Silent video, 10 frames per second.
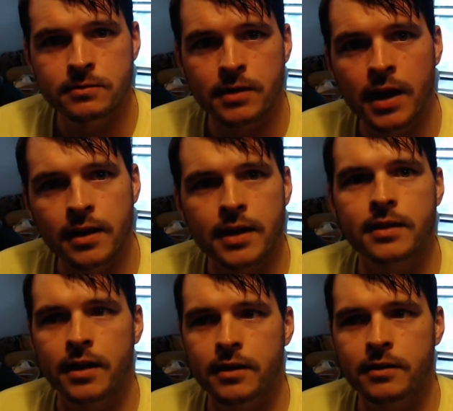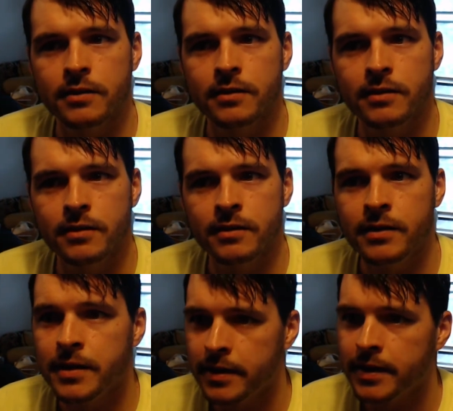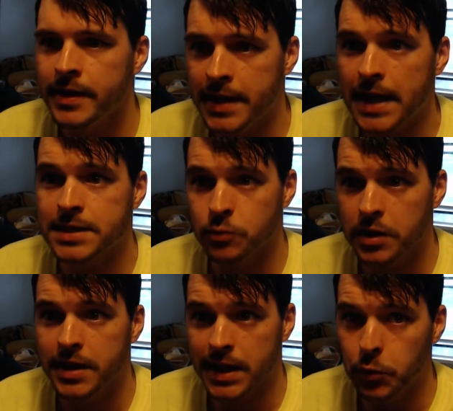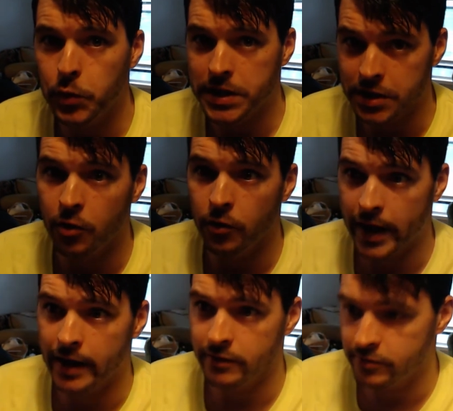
I like that. And that's one thing that we don't have.